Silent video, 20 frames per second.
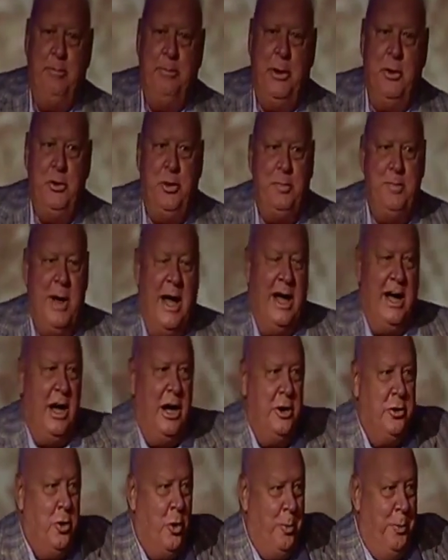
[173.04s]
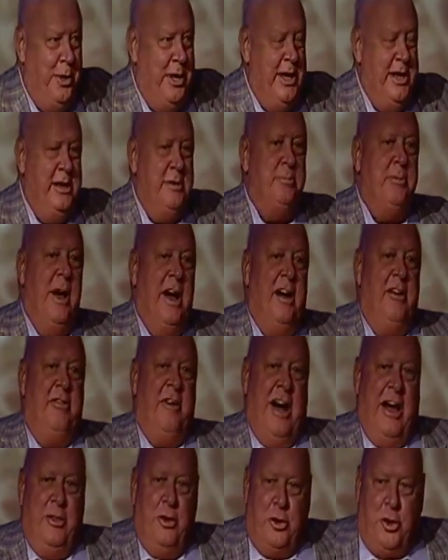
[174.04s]
Both my Uncle Pete and my
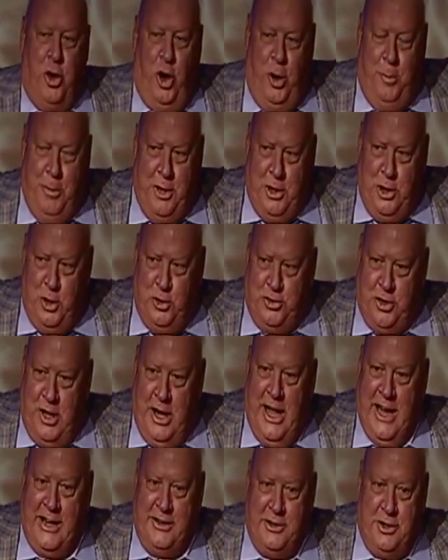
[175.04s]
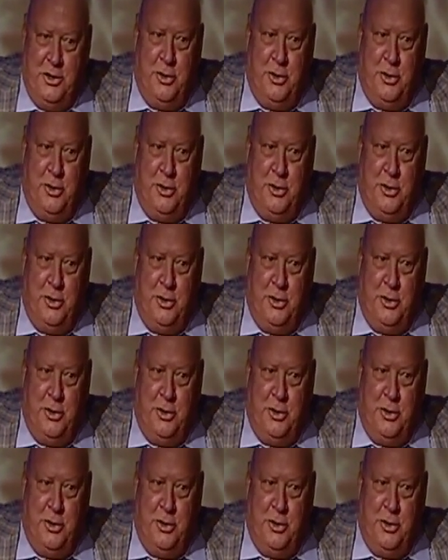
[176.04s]
father Kermit used to like